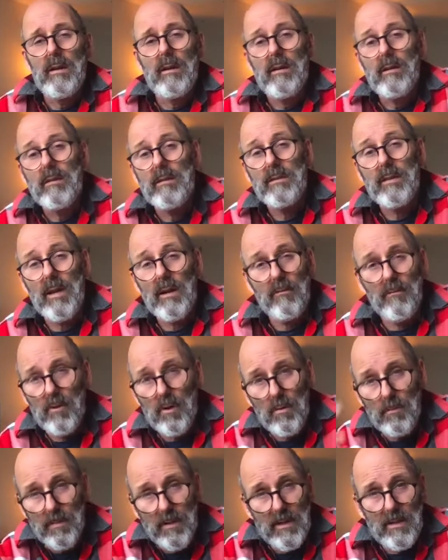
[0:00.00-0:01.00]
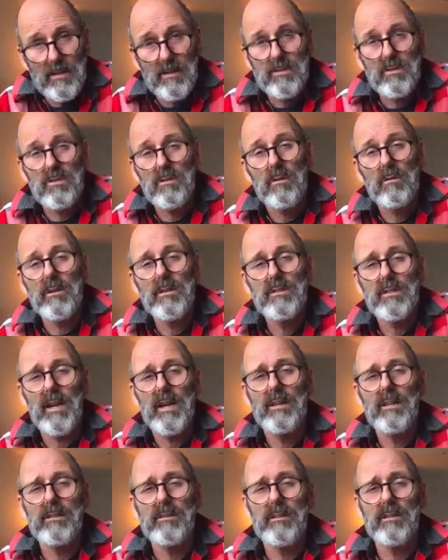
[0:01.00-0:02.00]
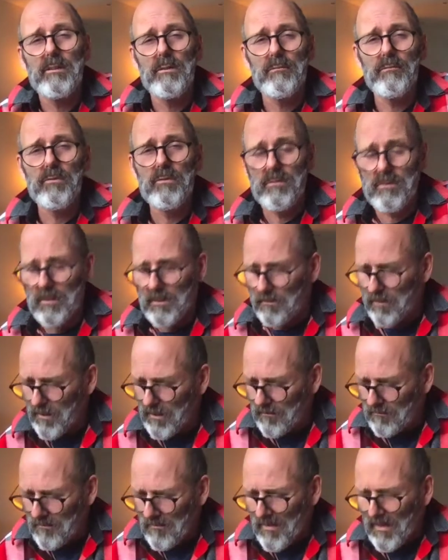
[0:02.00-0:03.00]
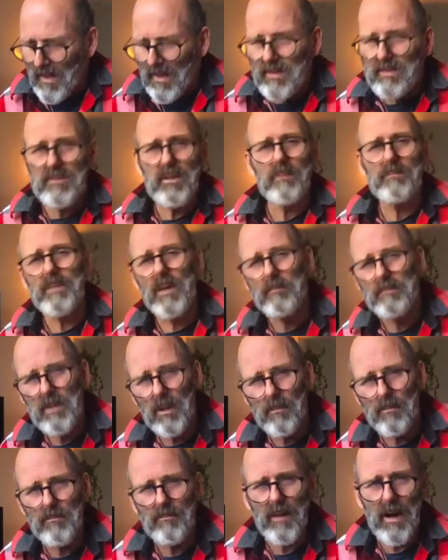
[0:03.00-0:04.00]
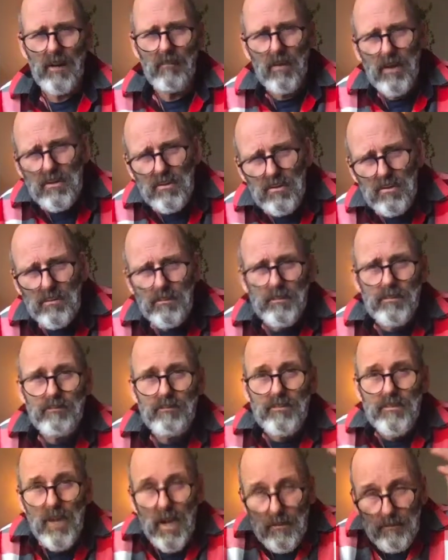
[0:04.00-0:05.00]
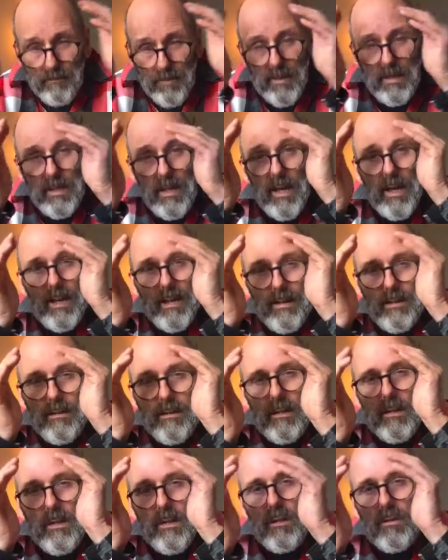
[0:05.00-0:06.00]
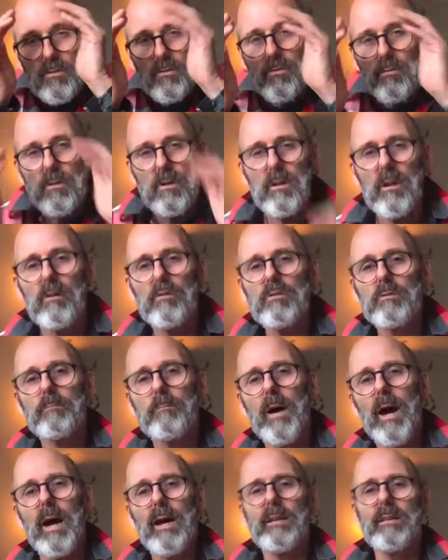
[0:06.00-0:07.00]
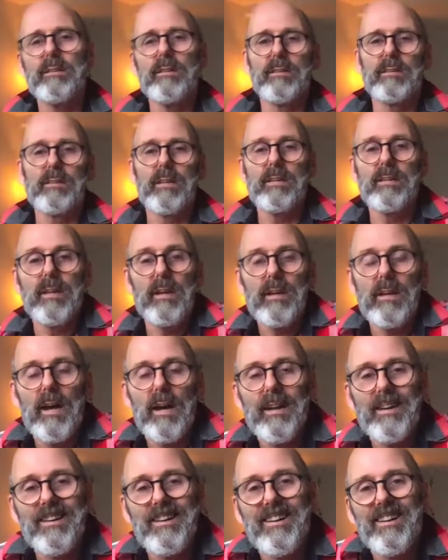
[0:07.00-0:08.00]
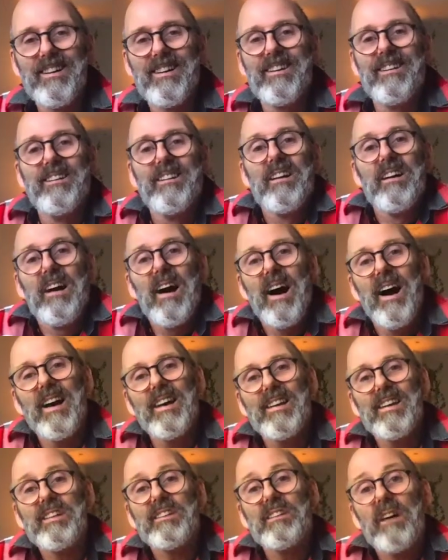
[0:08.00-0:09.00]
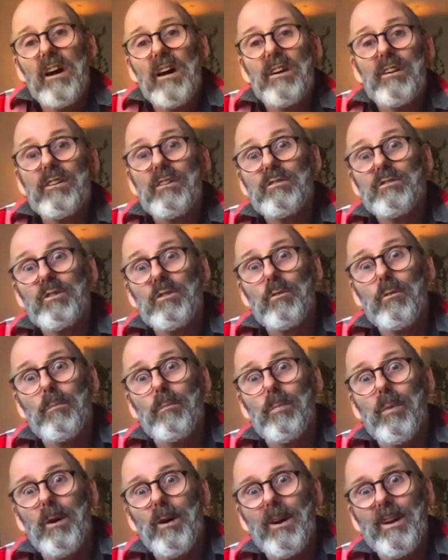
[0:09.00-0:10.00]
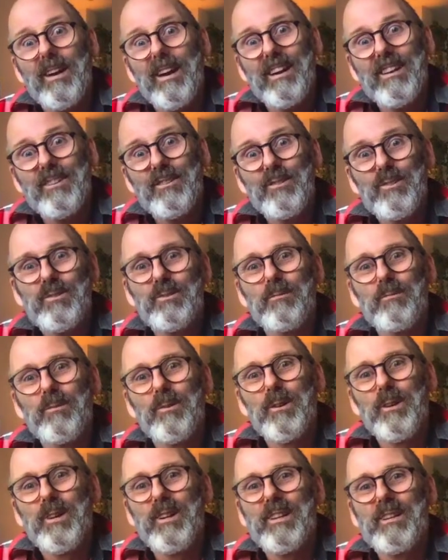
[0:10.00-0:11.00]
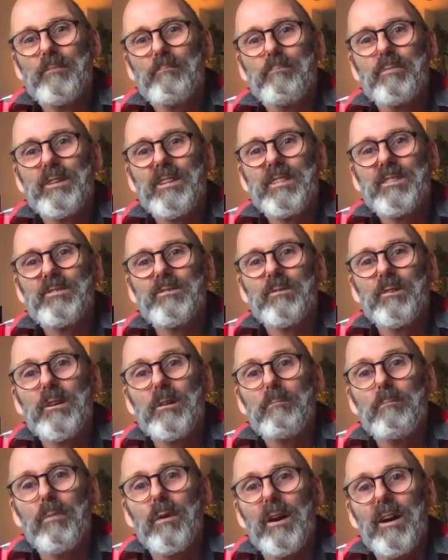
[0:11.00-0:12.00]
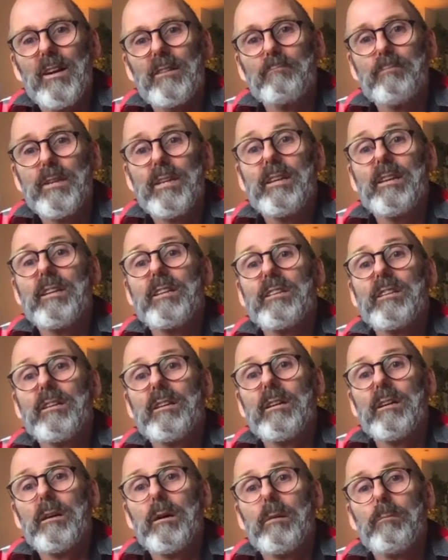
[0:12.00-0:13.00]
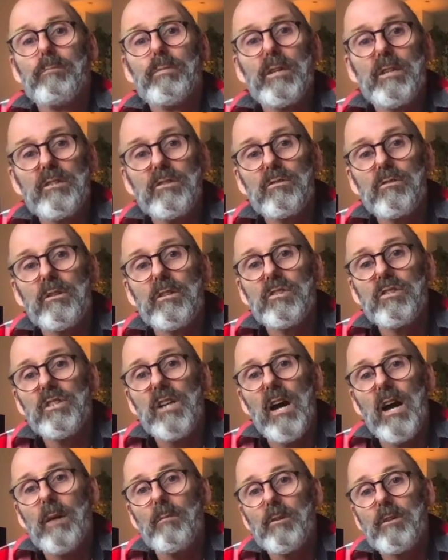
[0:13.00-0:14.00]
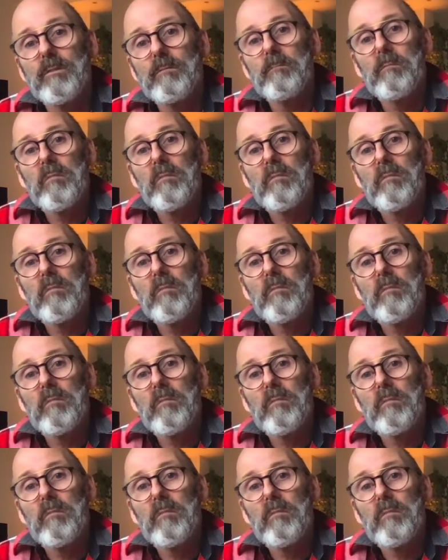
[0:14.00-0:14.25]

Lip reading: there will be stories added in the future. But sometimes I want to not be like too close-minded, and then I in the archaeological park, I used to work in the prehistoric part, being the prehistoric shaman,